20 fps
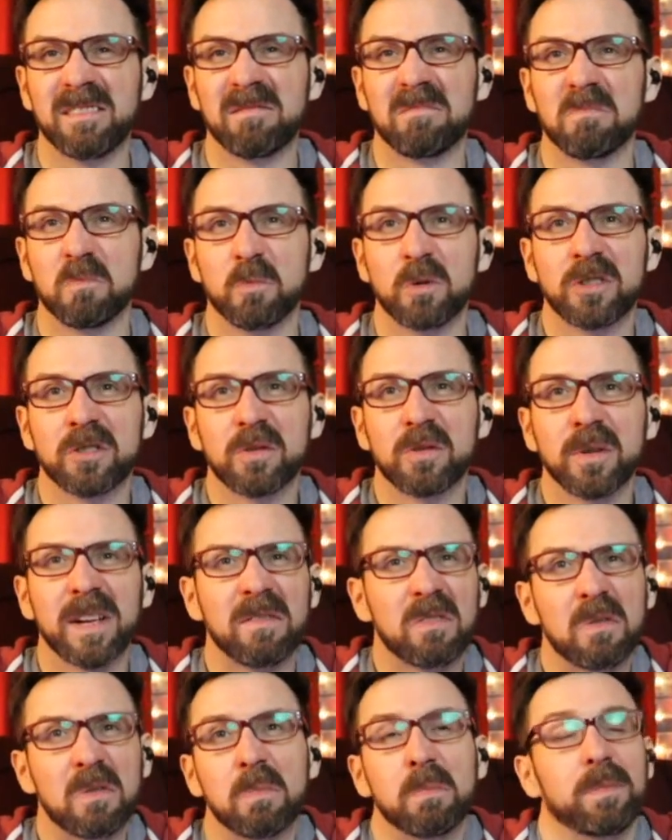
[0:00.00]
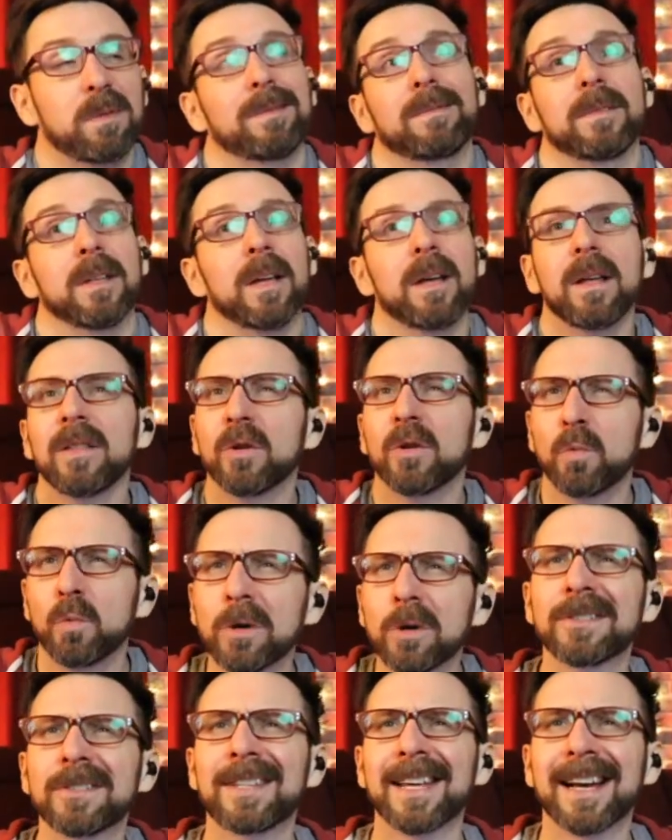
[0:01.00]
What's the if the worst
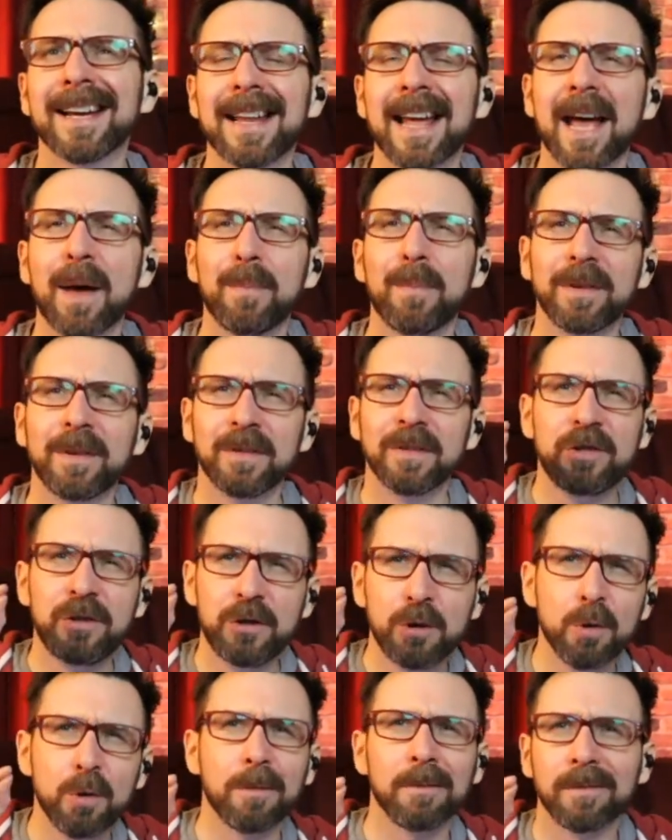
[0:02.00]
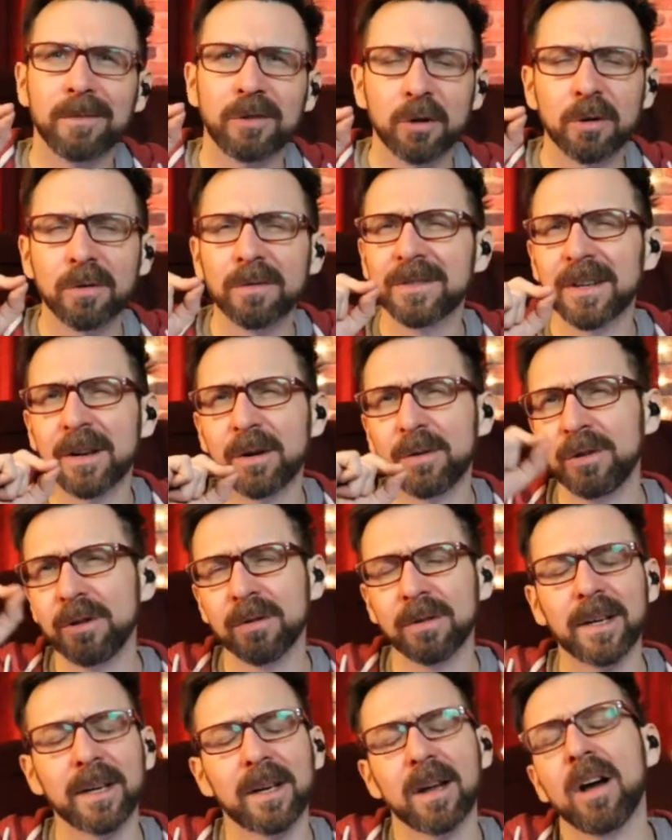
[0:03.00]
that can happen is you don't turns out you're
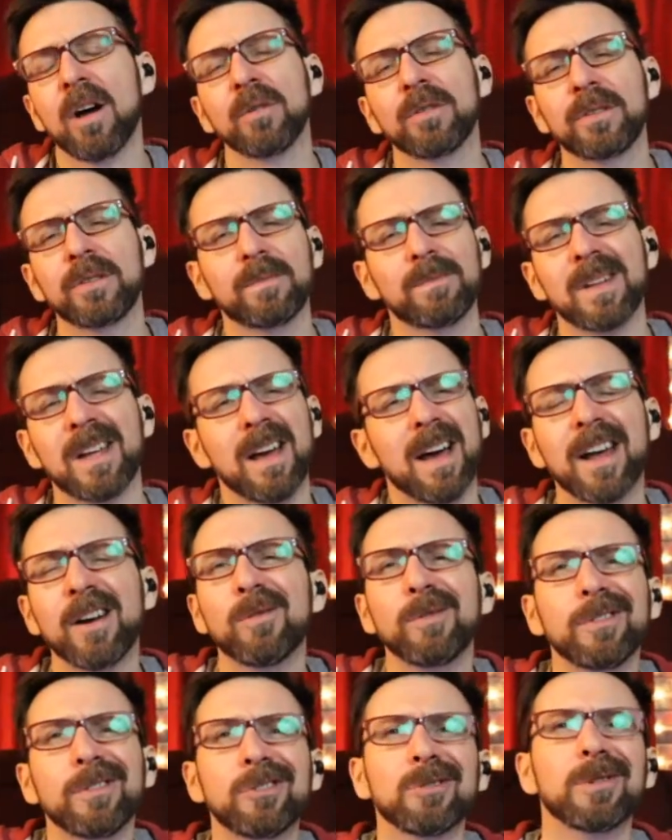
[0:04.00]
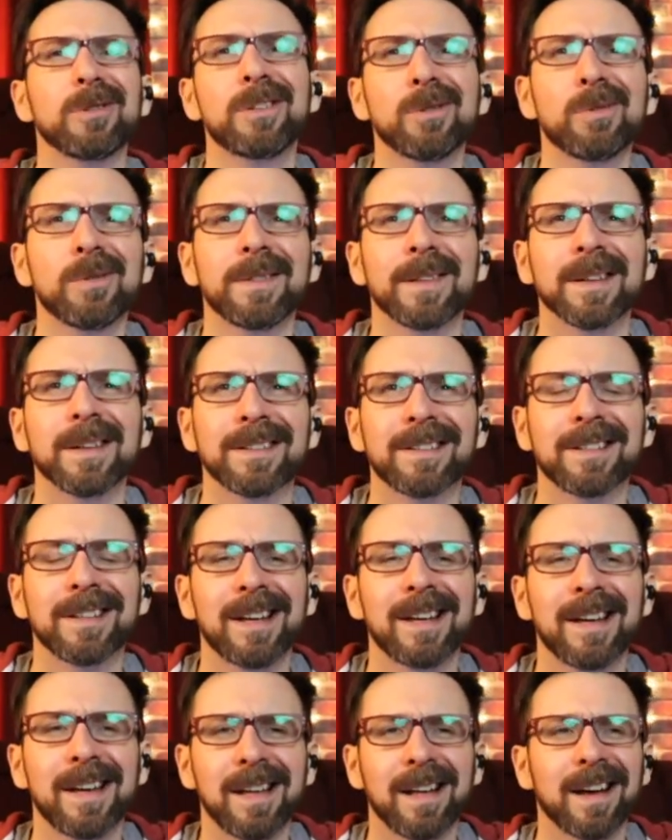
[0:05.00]
like, oh, I don't enjoy doing this.
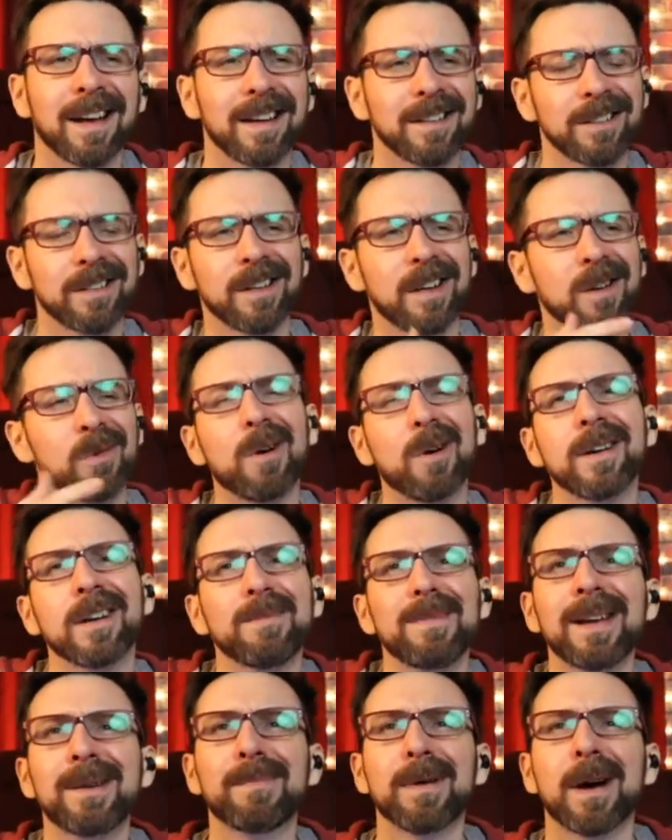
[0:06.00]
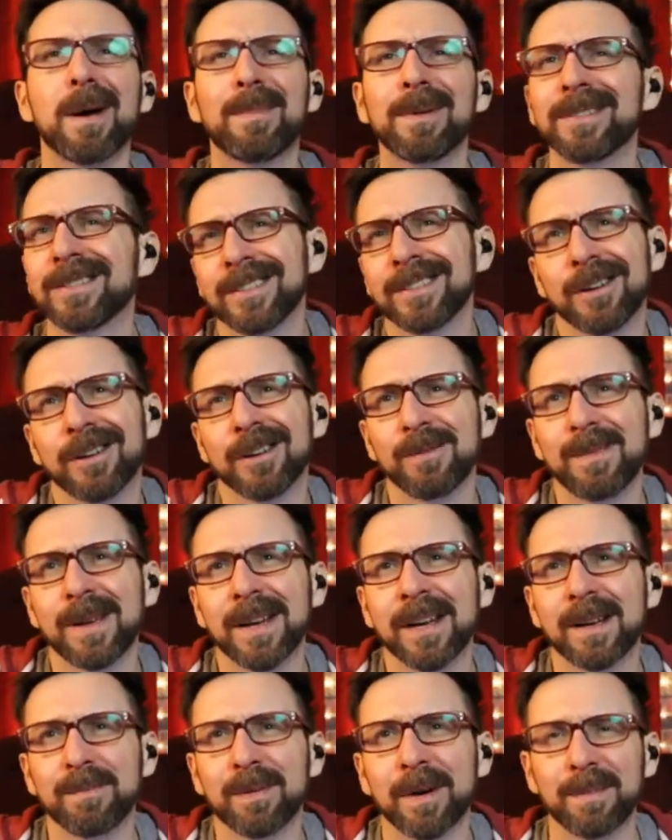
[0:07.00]
I wanted to make puppets. I started making
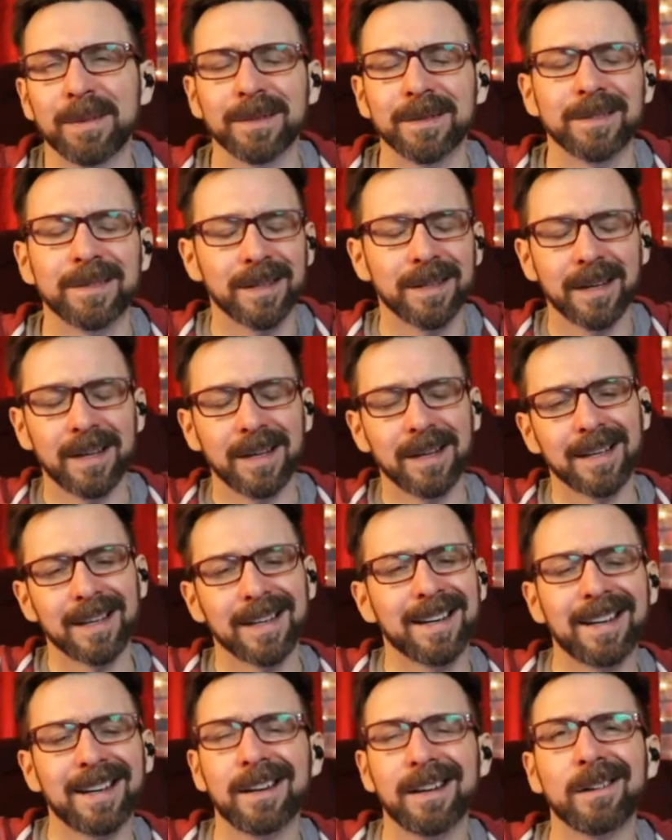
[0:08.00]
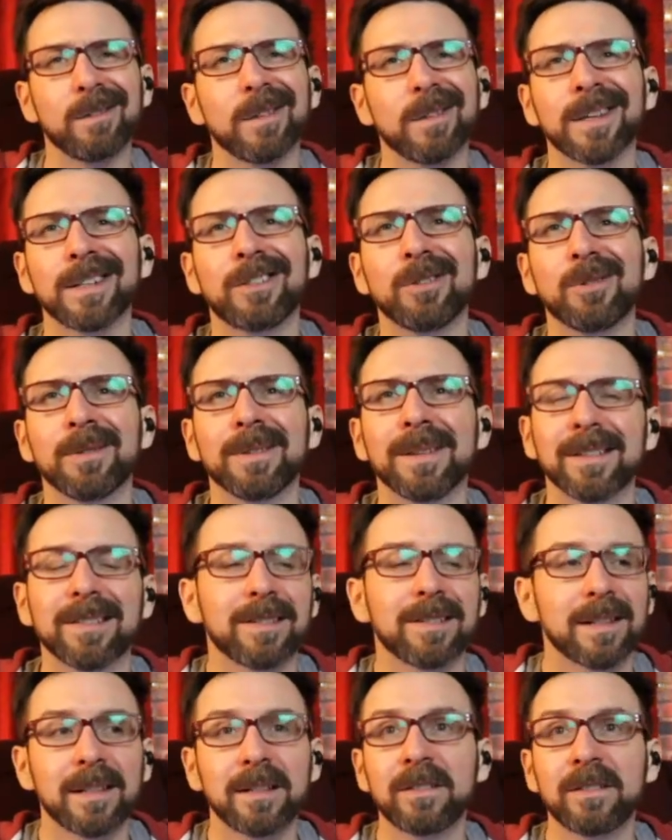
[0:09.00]
puppets. I don't like doing this.
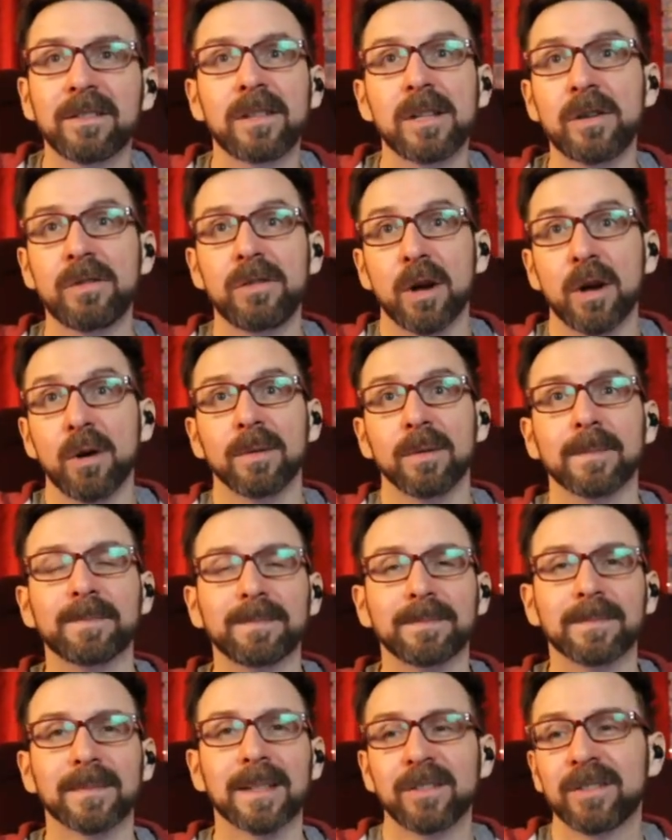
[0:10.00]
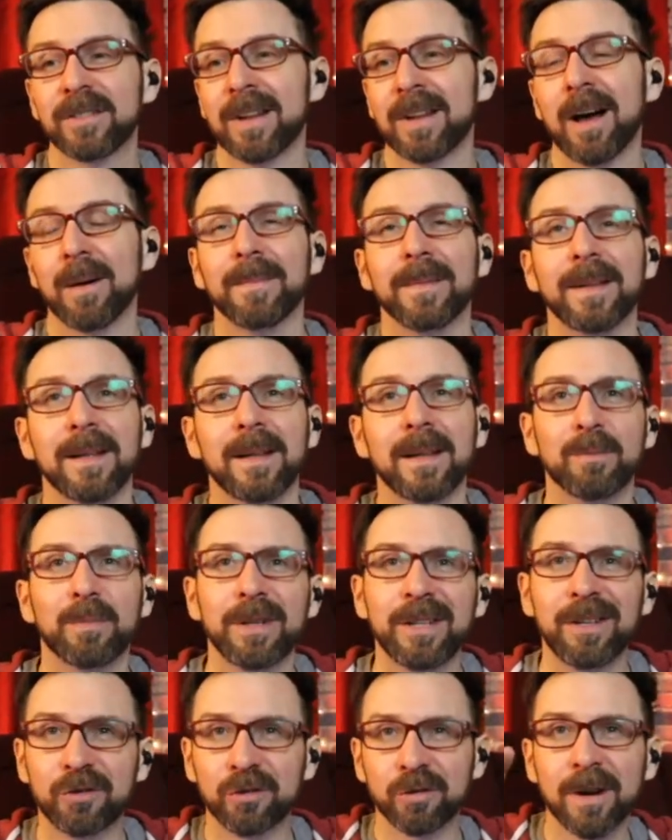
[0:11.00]
Then don't. Then stop. But you
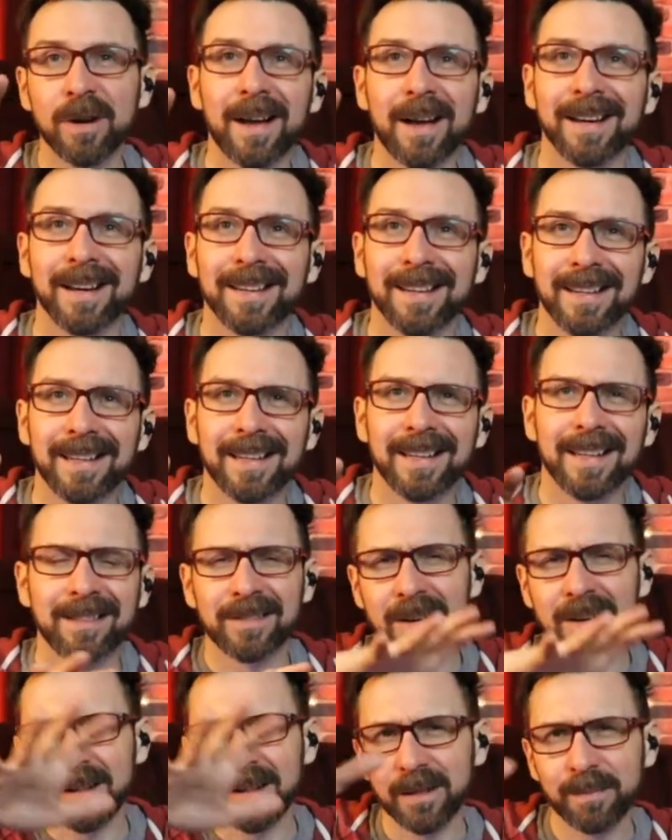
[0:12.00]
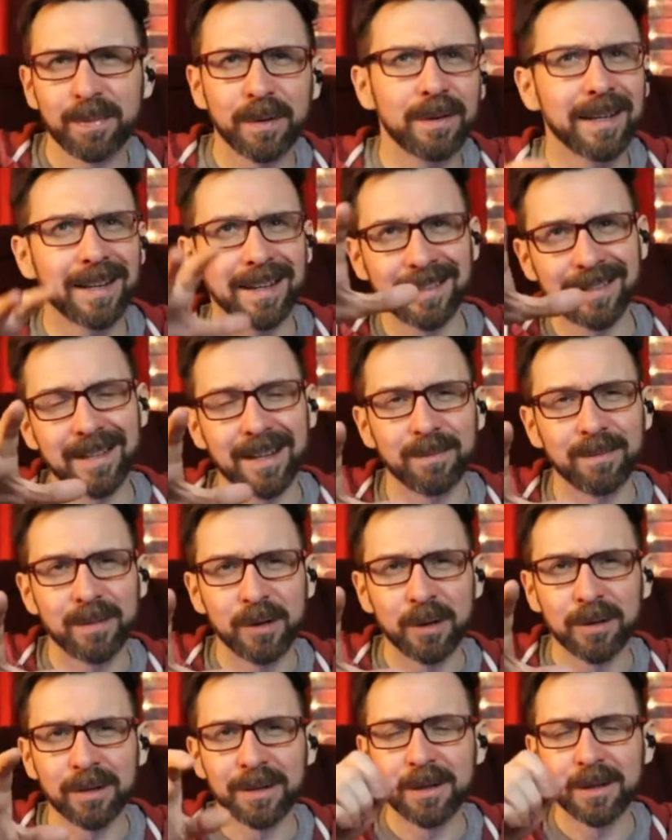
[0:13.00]
tried. It's all about, like I said
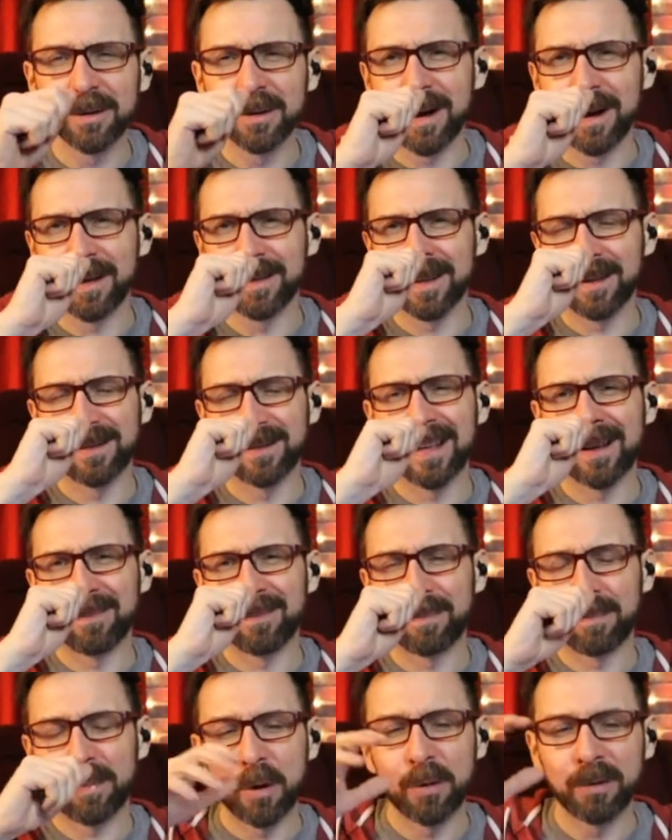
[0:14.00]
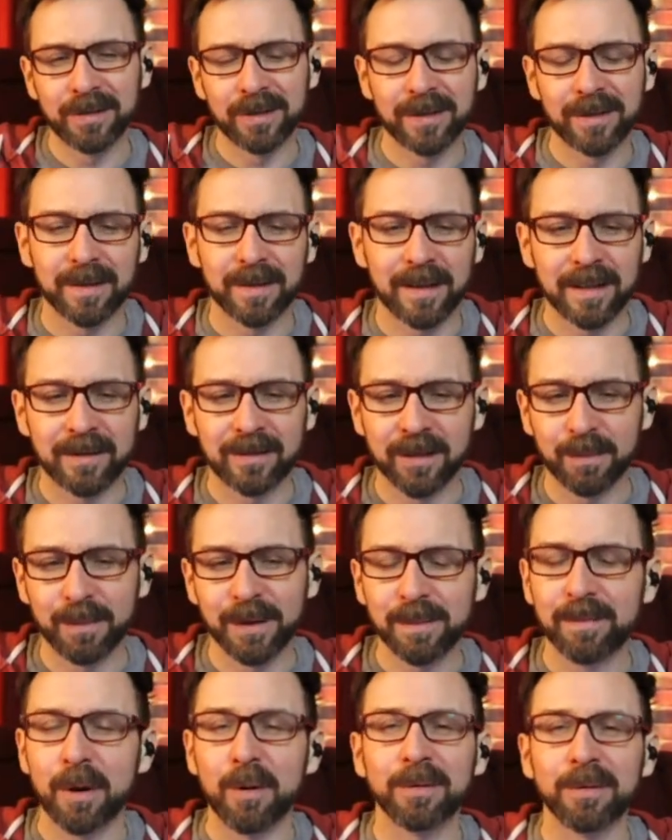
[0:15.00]
earlier on, that post that somebody
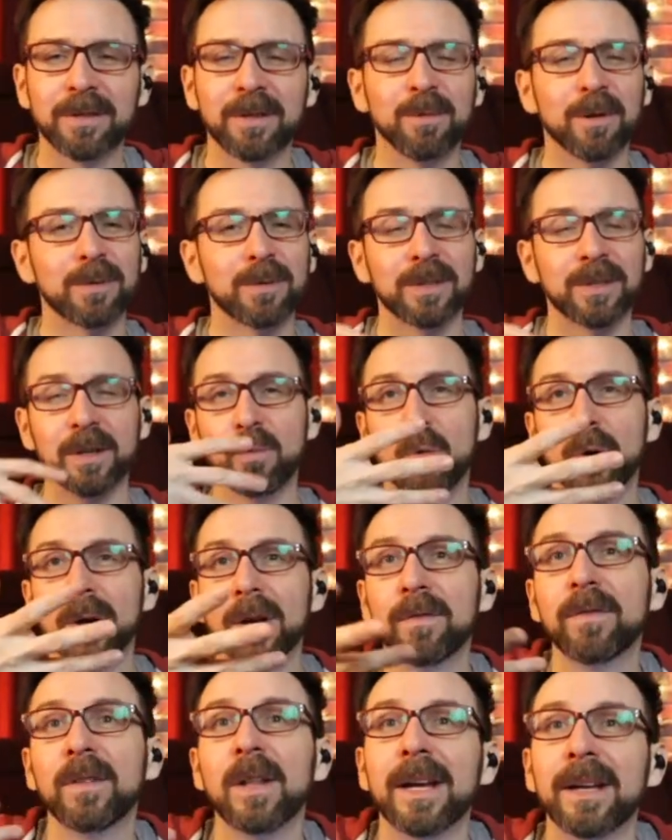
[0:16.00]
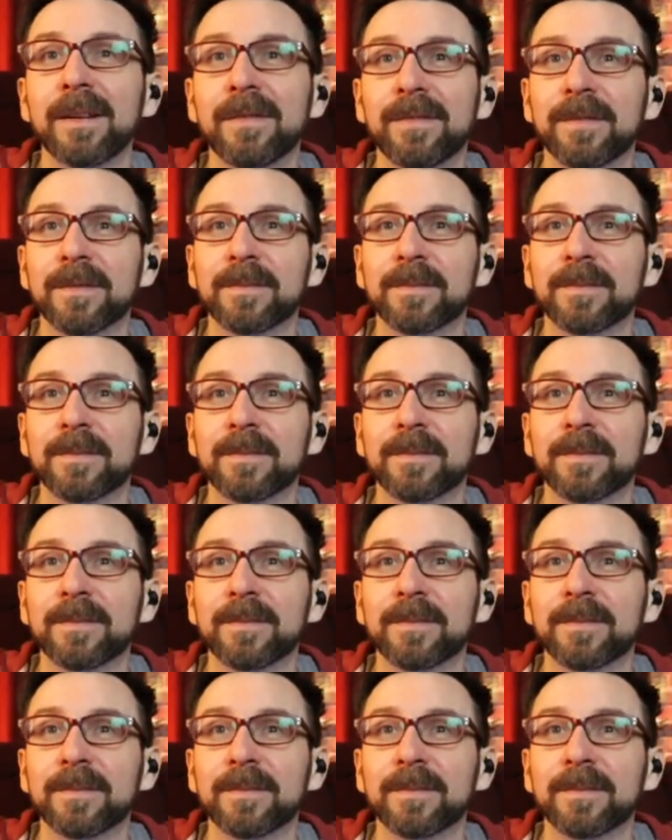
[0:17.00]
posted where it was like, what if life